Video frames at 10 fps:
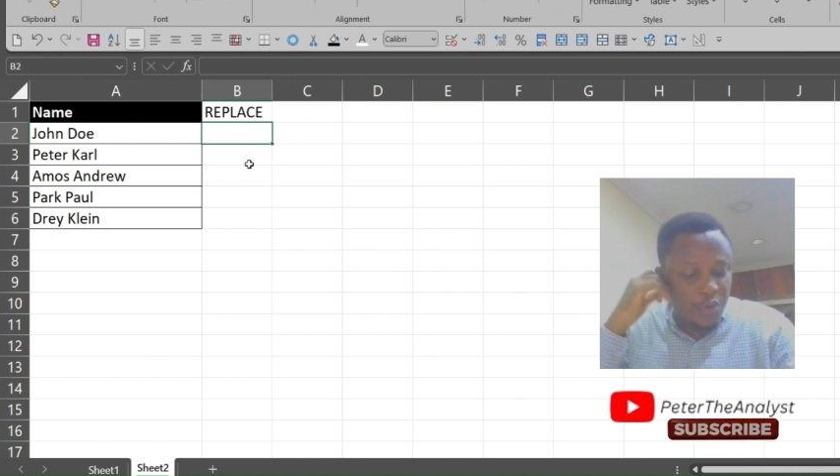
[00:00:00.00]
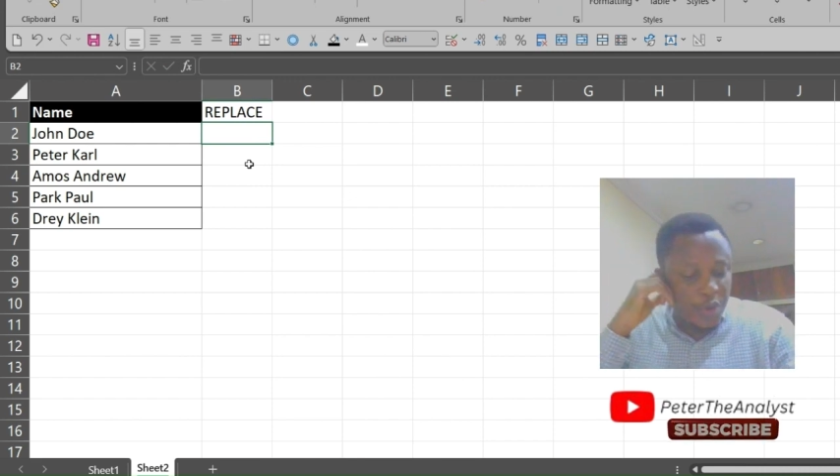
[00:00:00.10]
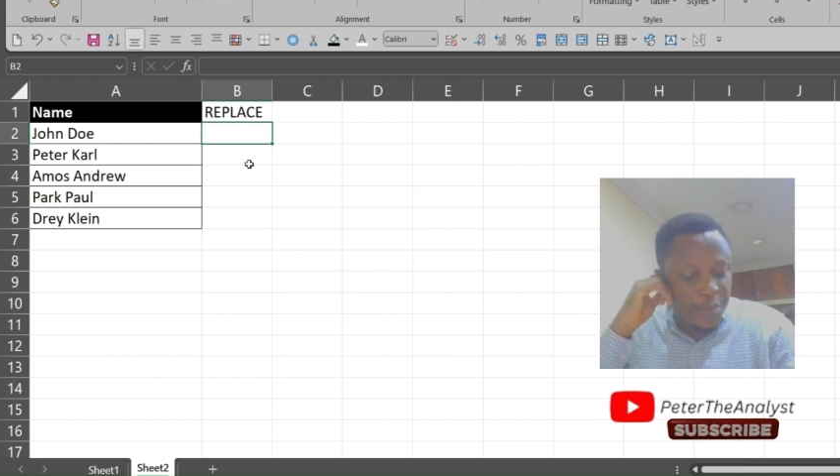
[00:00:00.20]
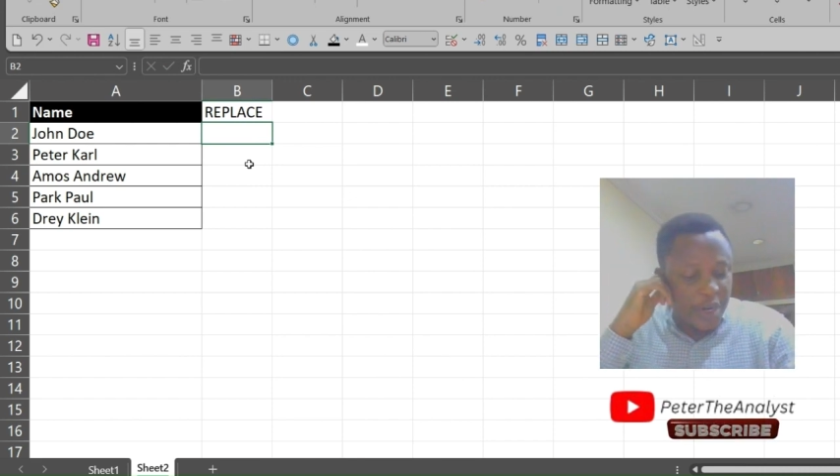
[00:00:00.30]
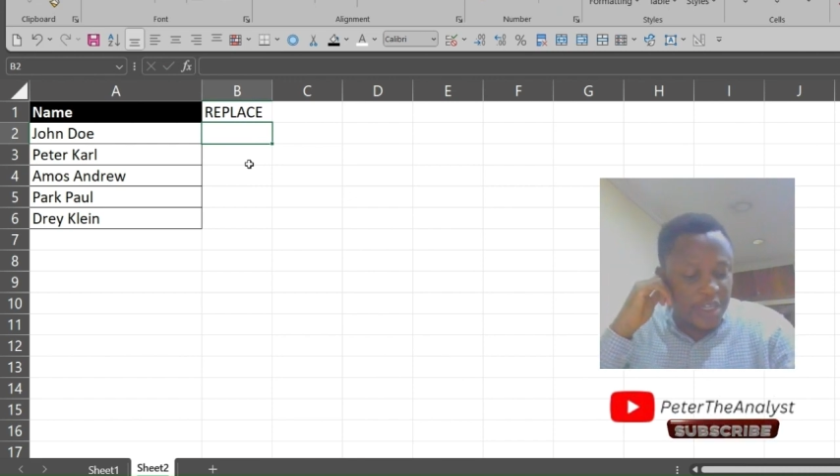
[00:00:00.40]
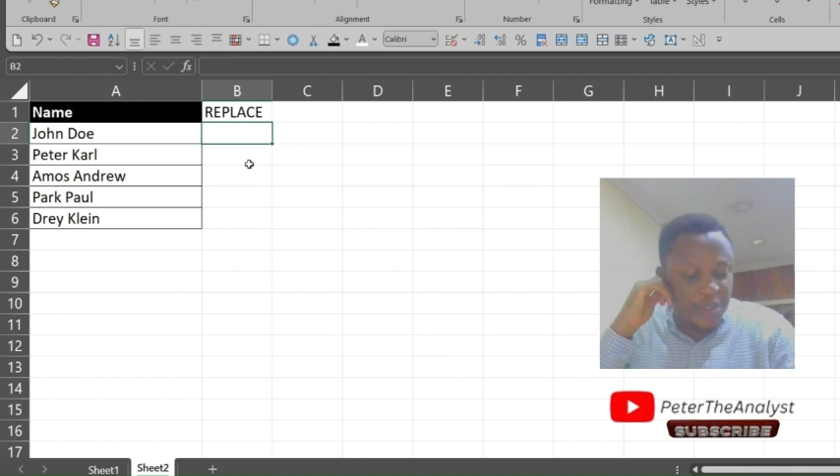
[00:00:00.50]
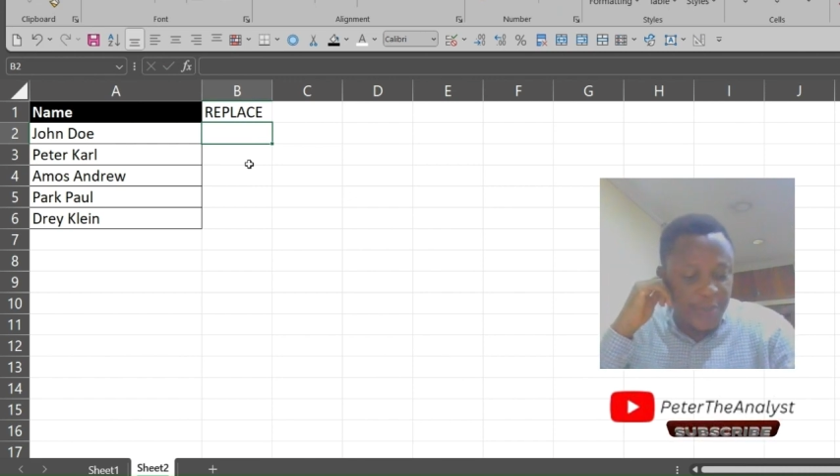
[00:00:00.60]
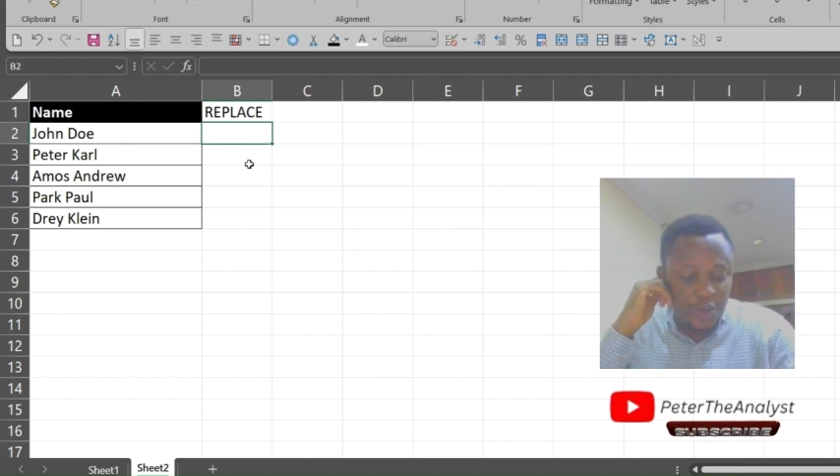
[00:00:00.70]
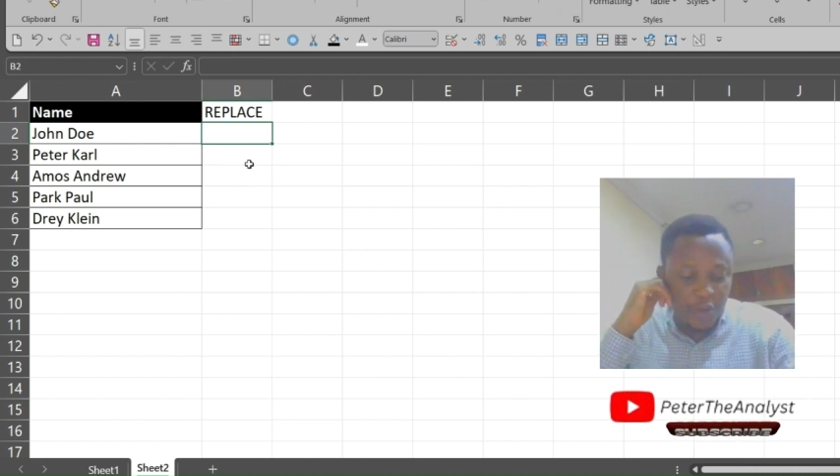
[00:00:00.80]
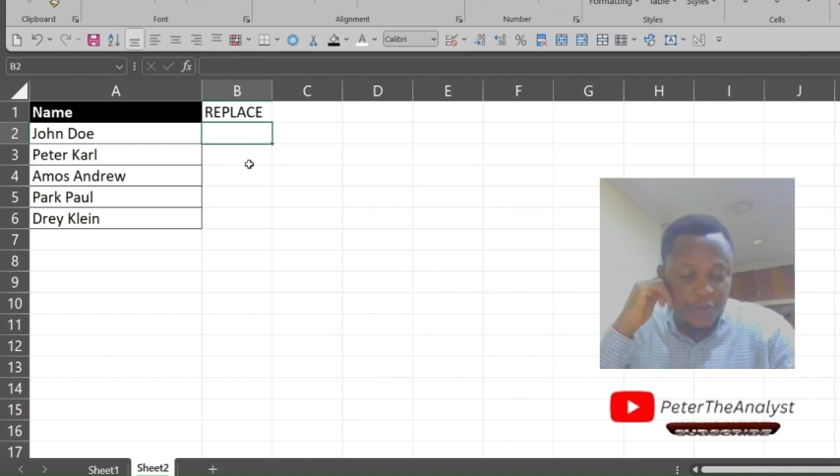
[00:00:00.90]
replace
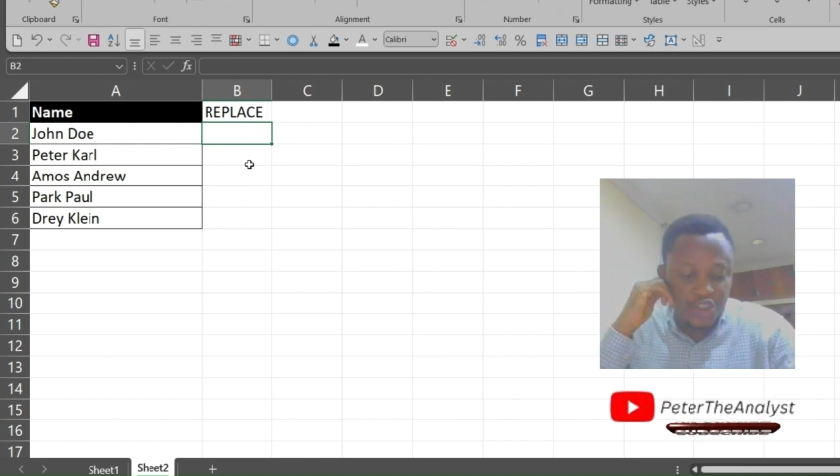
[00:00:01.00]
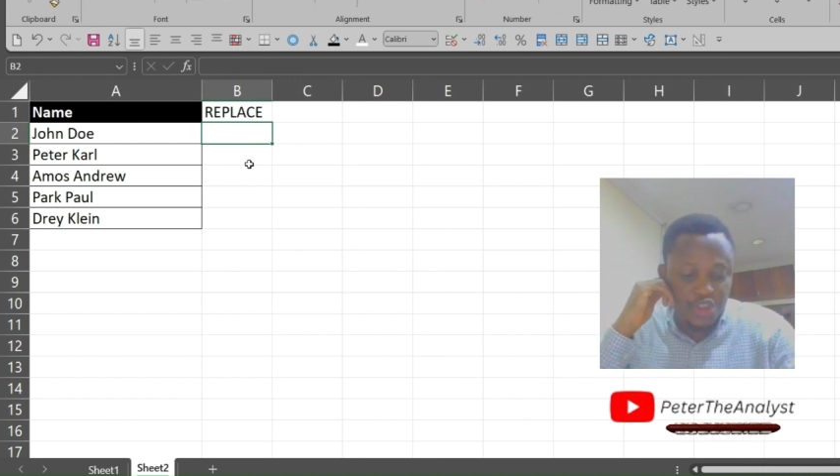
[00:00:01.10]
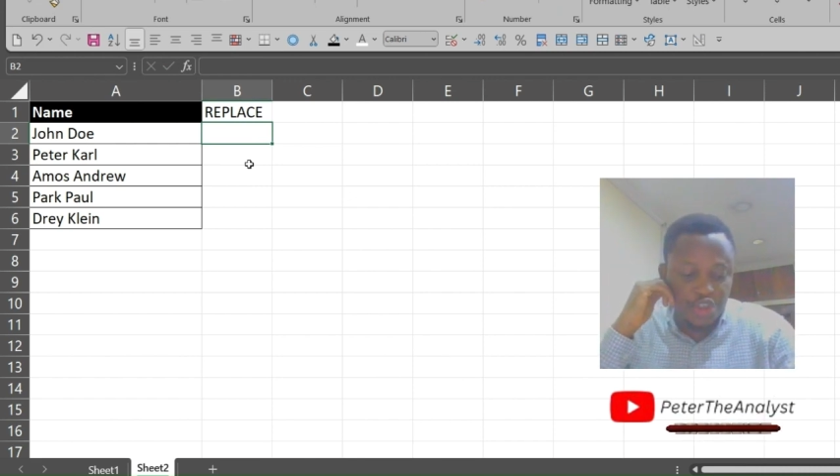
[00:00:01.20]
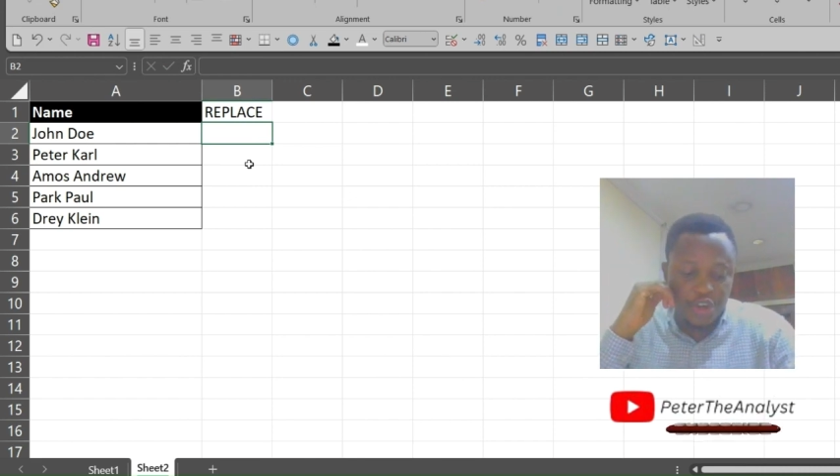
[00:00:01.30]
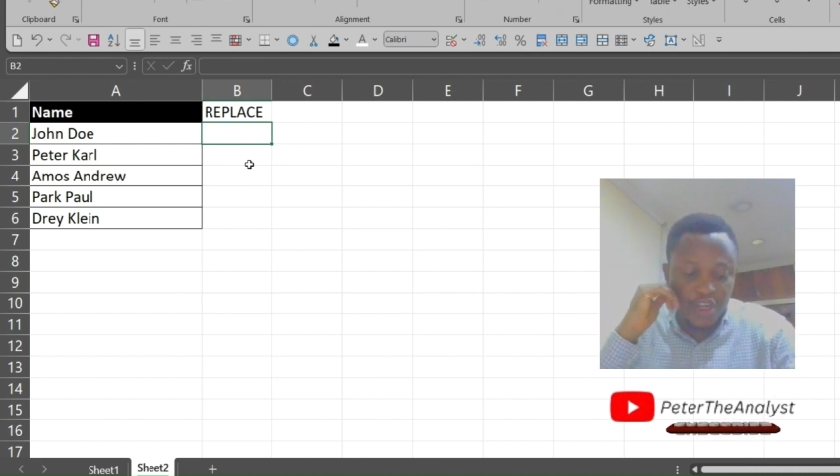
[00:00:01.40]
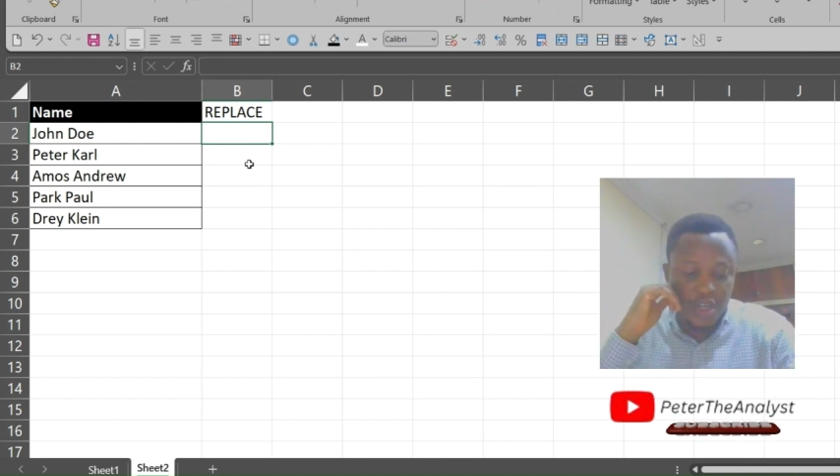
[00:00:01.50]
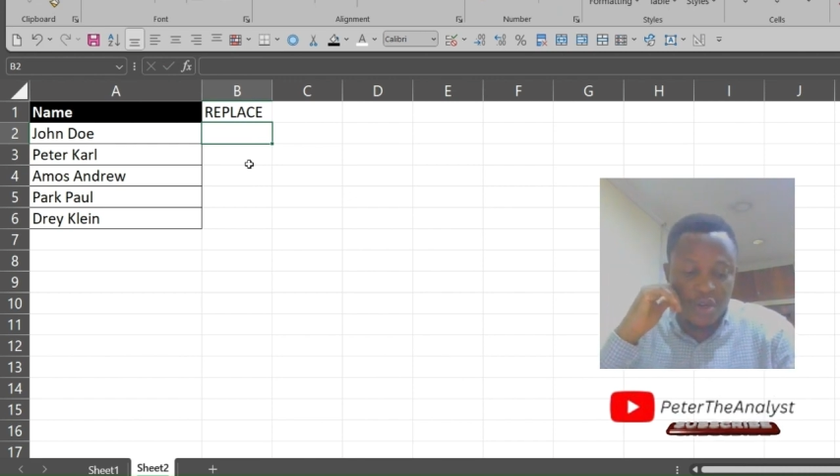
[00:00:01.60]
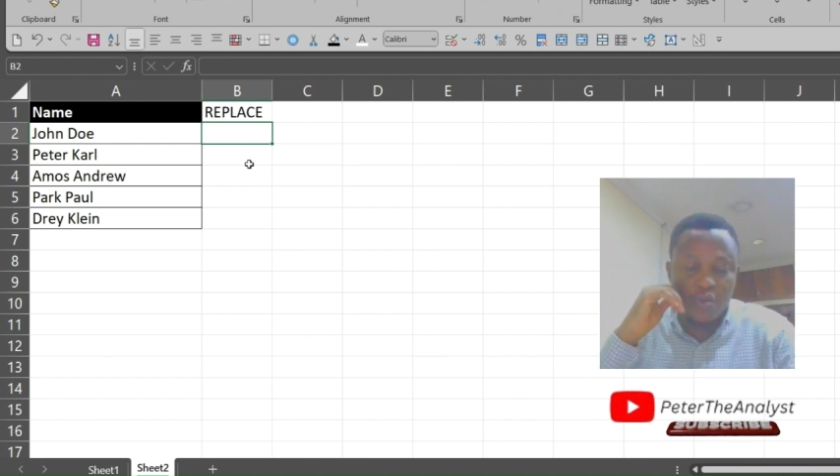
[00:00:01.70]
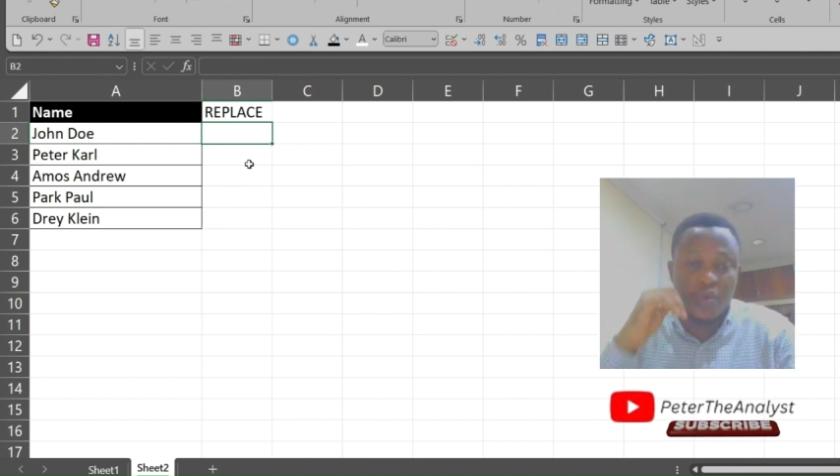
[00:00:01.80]
part of a string